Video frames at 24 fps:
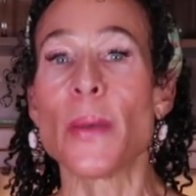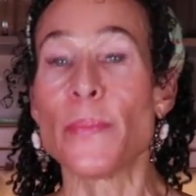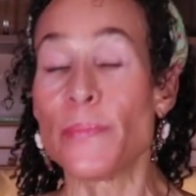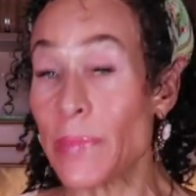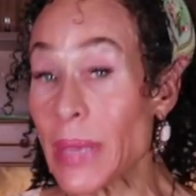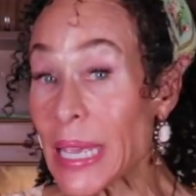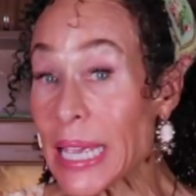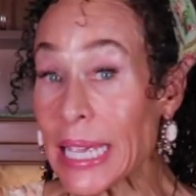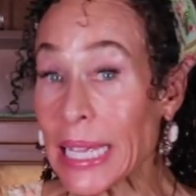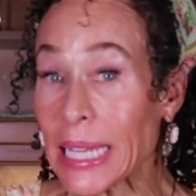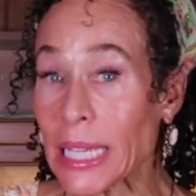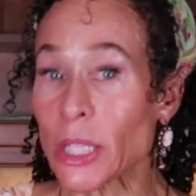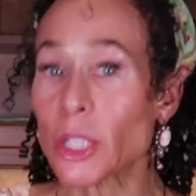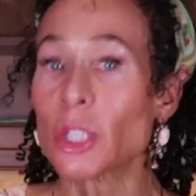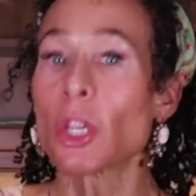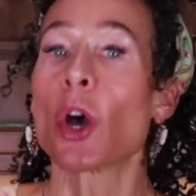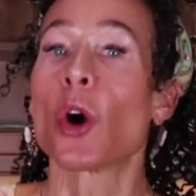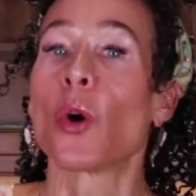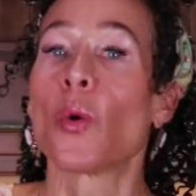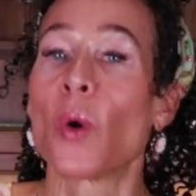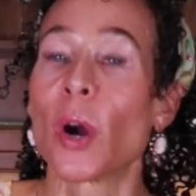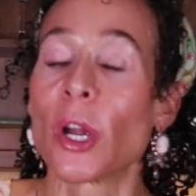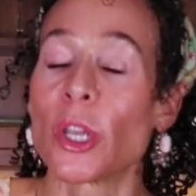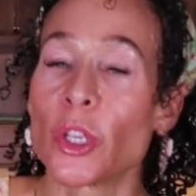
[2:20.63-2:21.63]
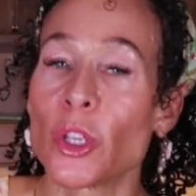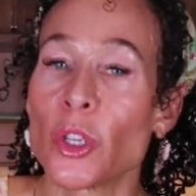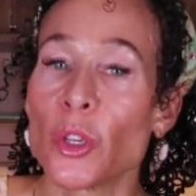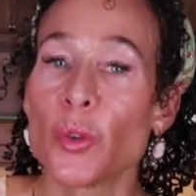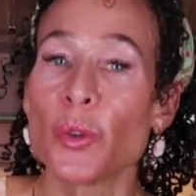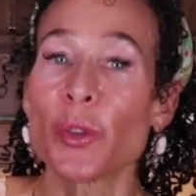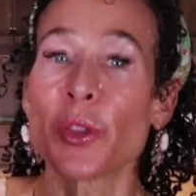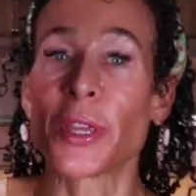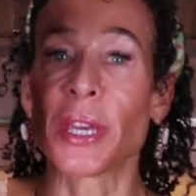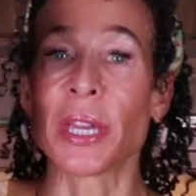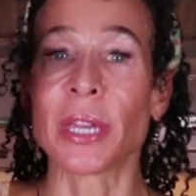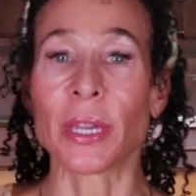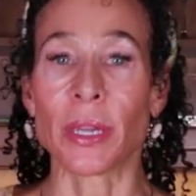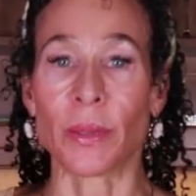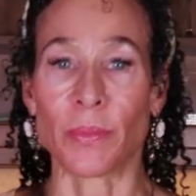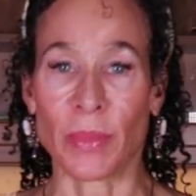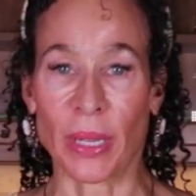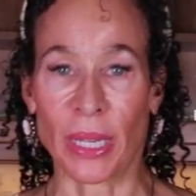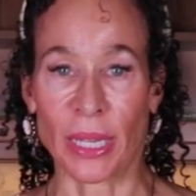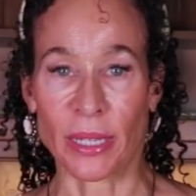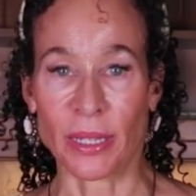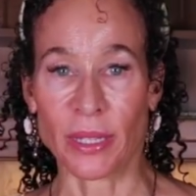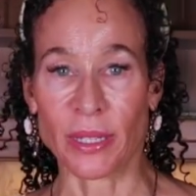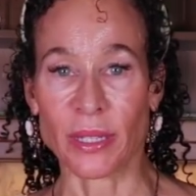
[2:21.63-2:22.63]
means what you think it
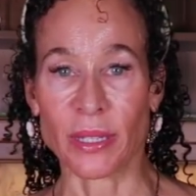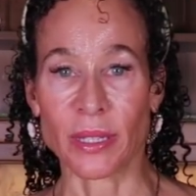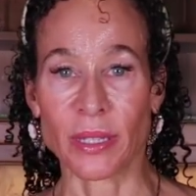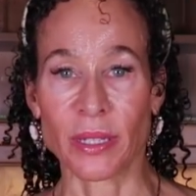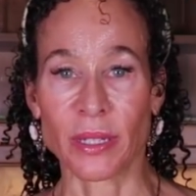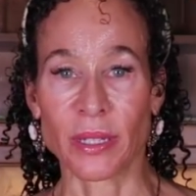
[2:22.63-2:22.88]
means.